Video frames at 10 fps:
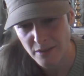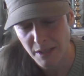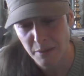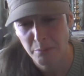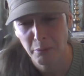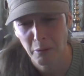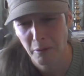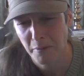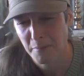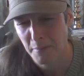Like,
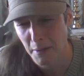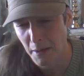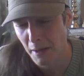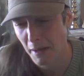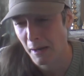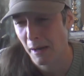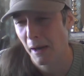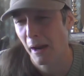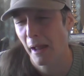poor me,